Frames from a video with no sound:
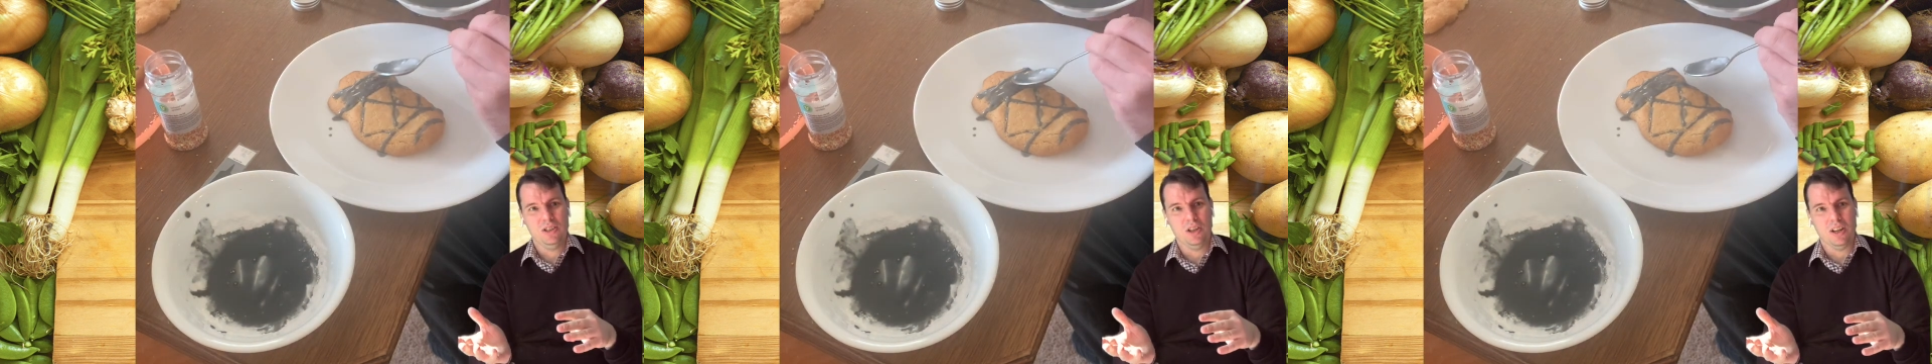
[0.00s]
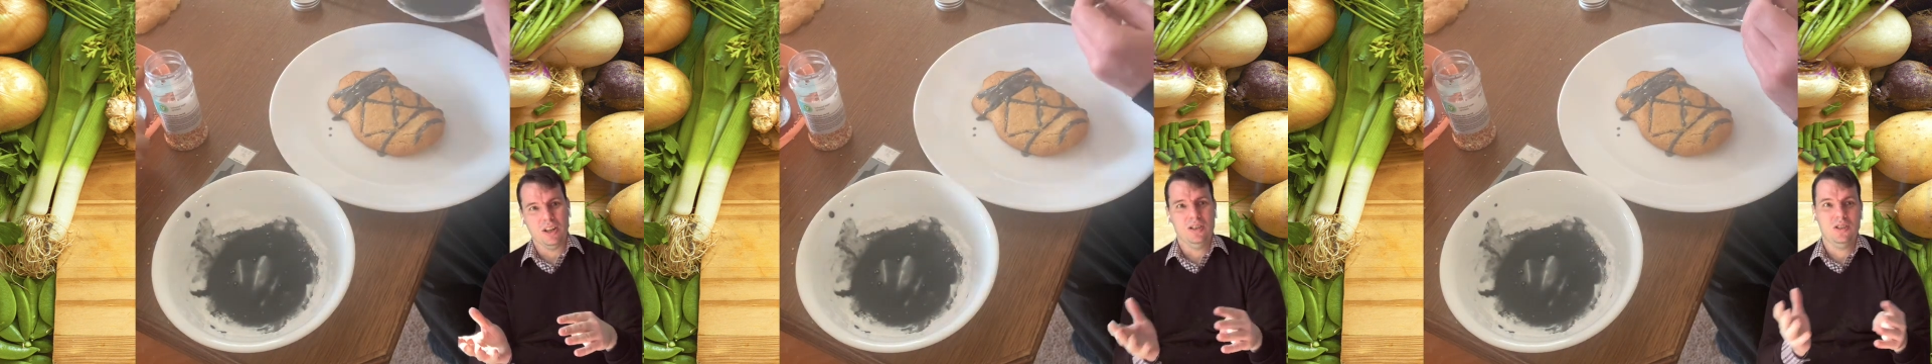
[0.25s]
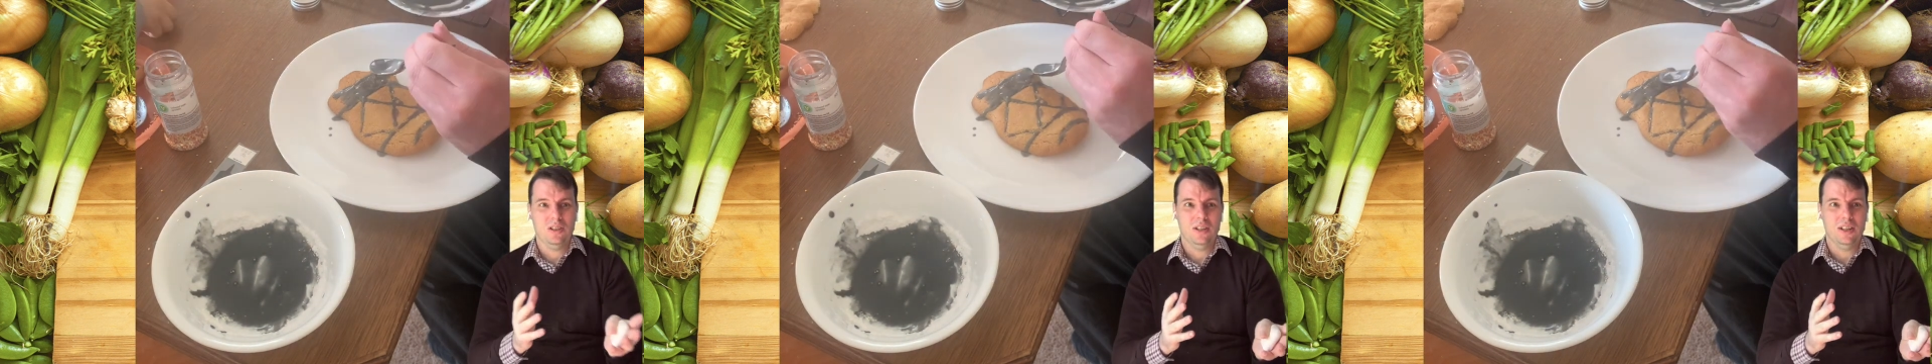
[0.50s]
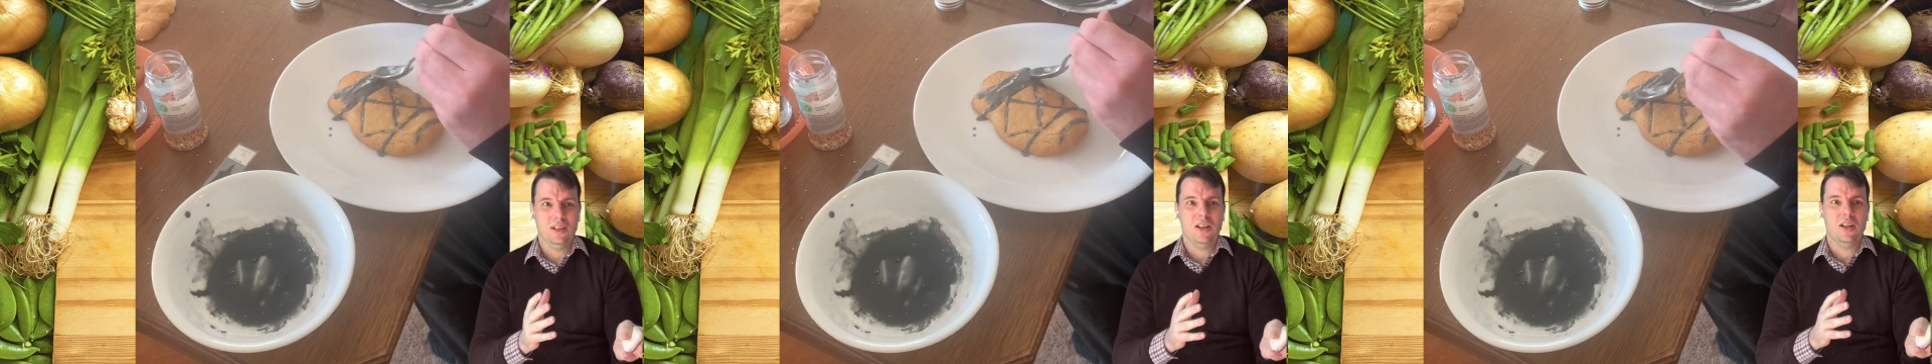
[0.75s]
sugar,
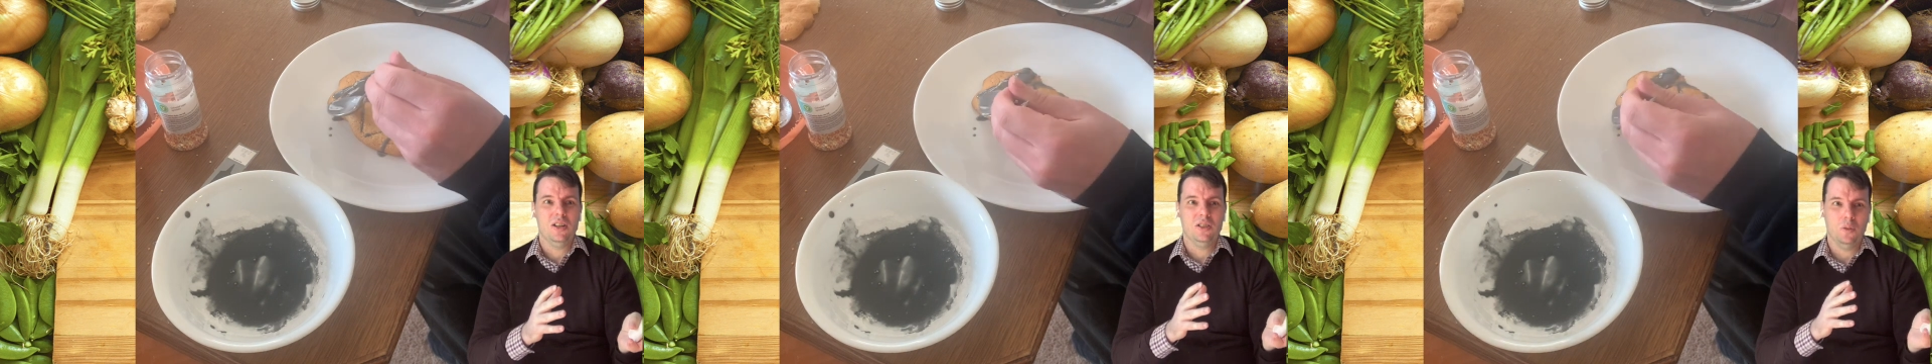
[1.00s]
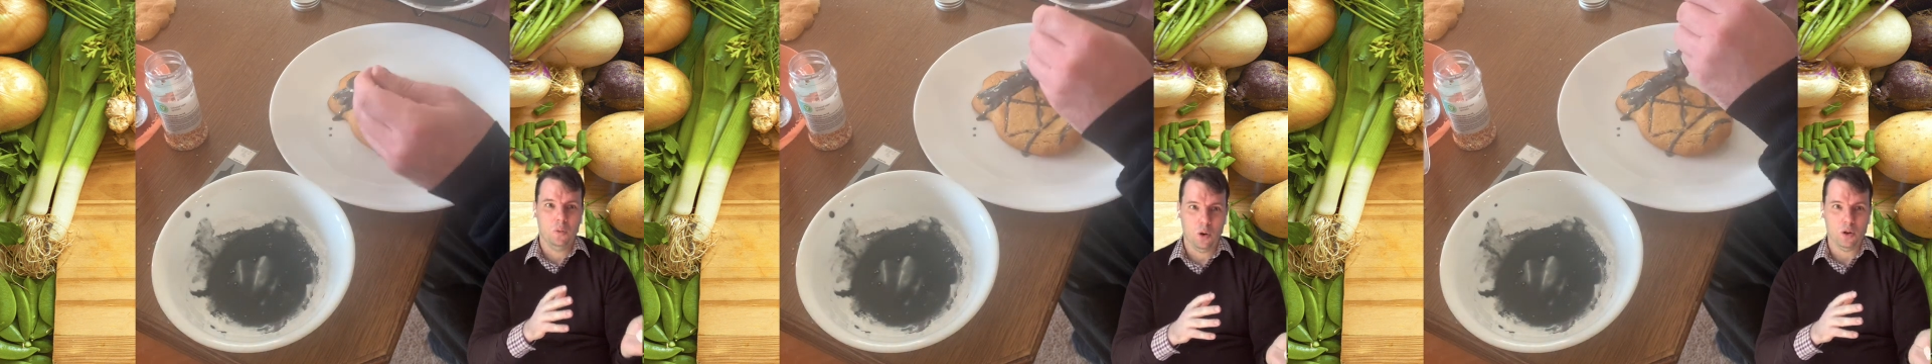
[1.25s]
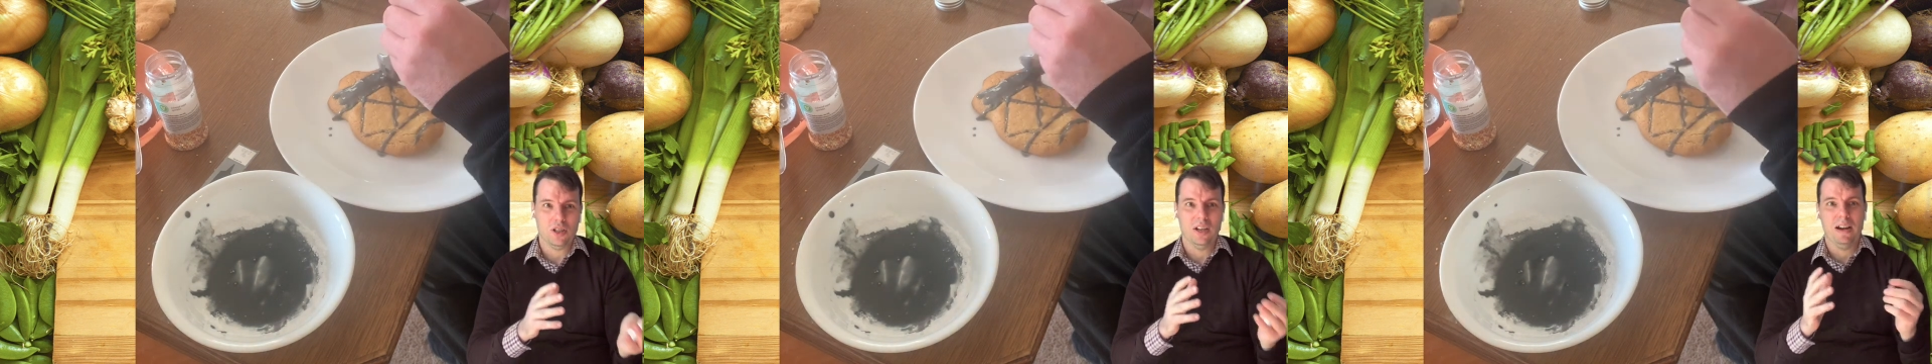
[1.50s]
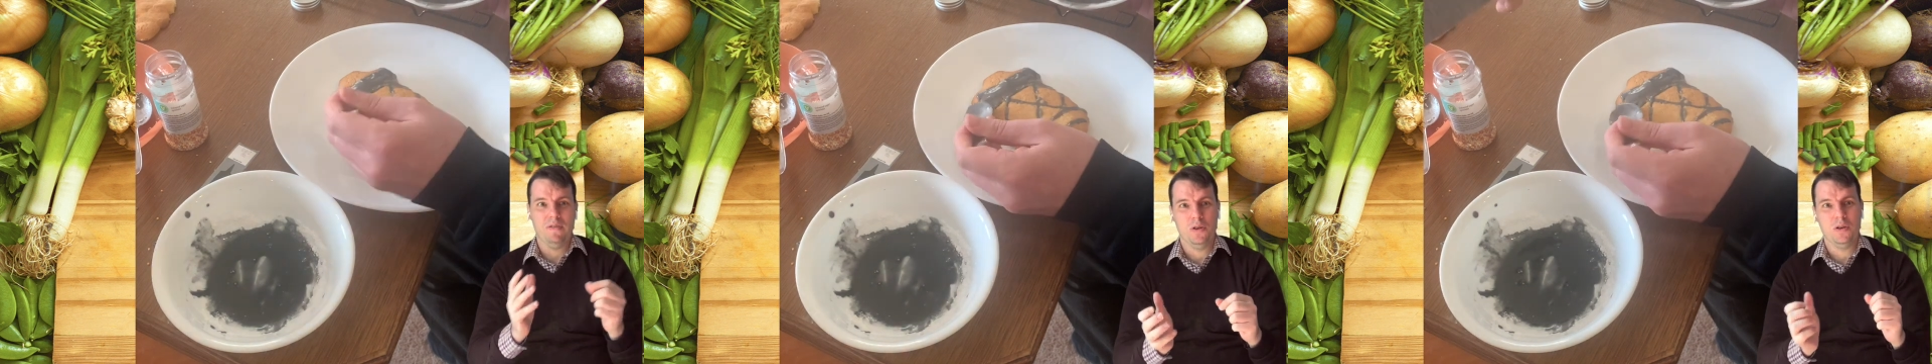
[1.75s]
water
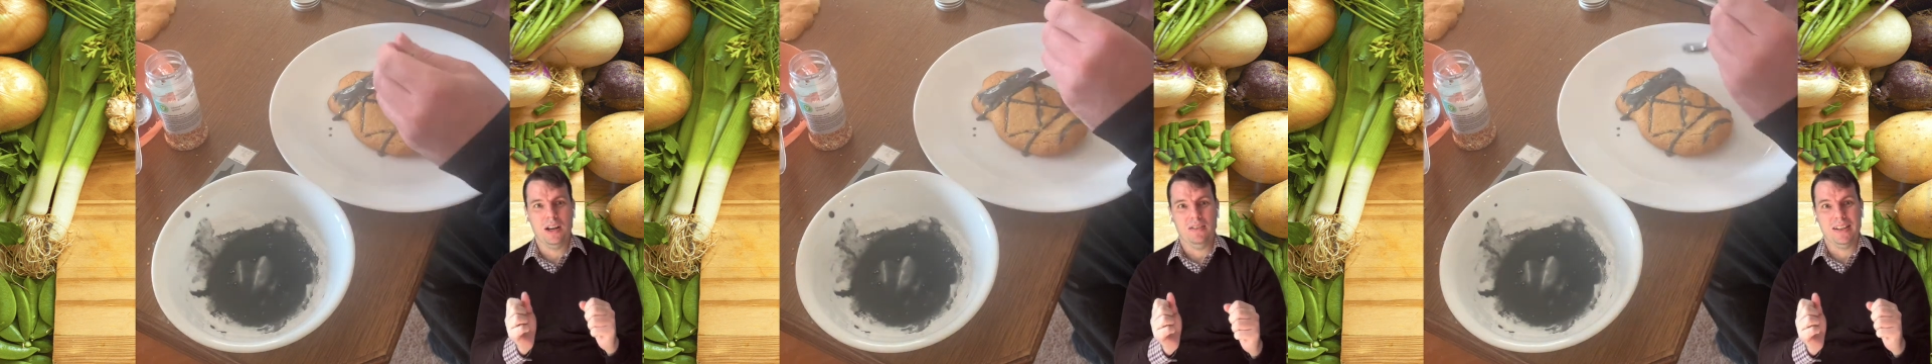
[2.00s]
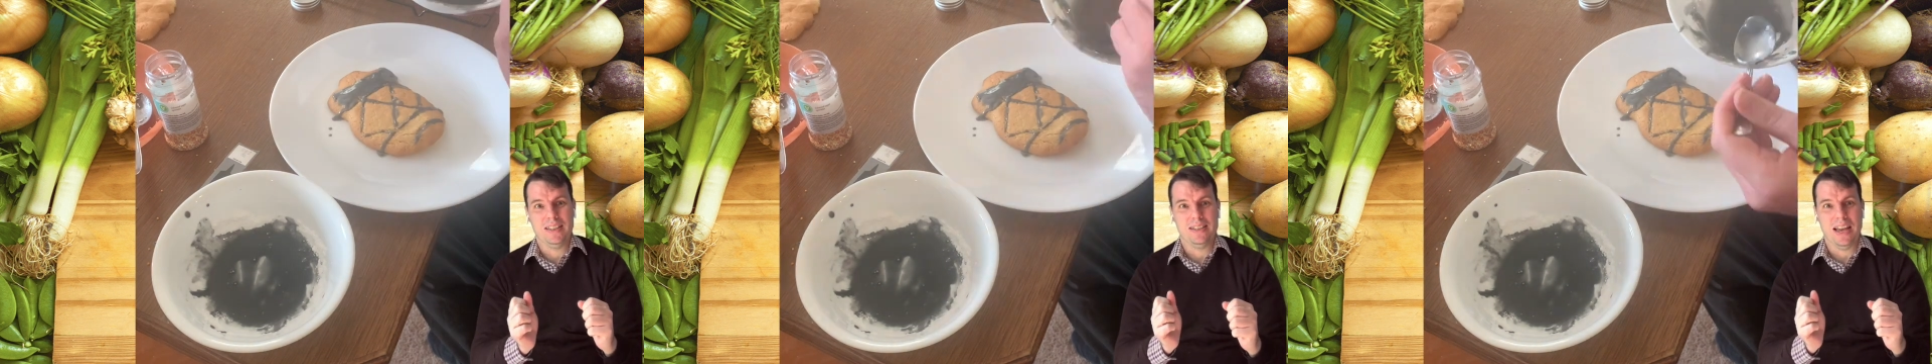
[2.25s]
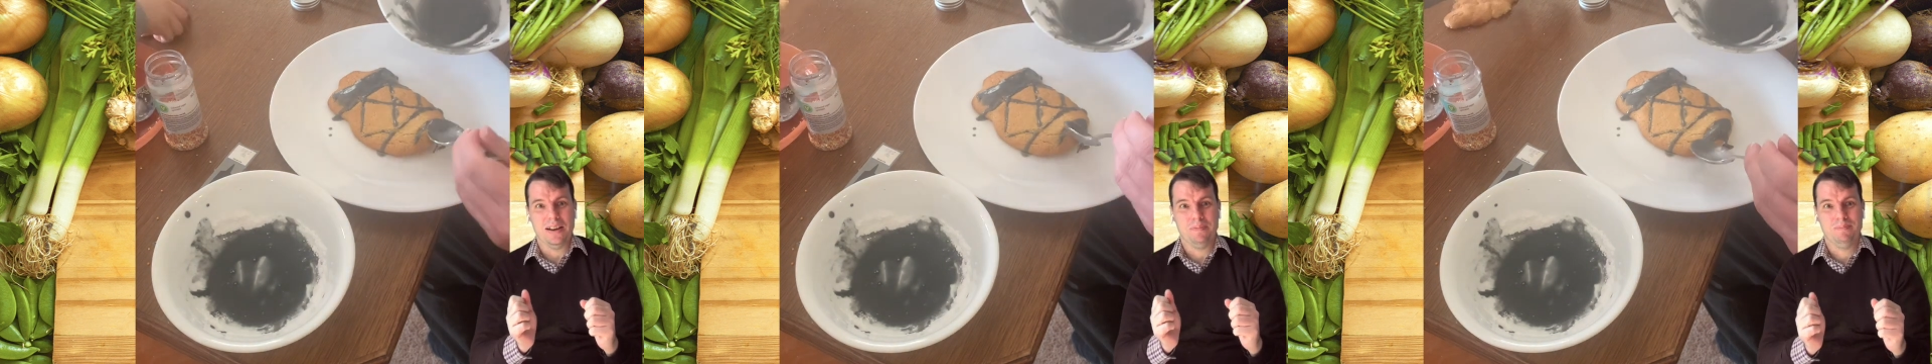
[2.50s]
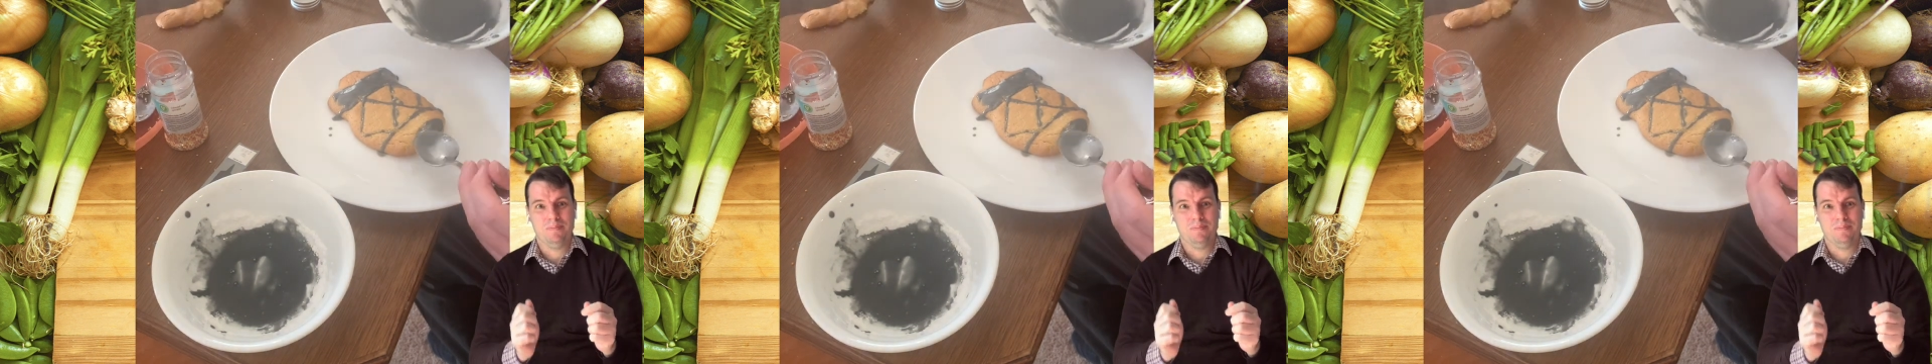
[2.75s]
and food colouring instead.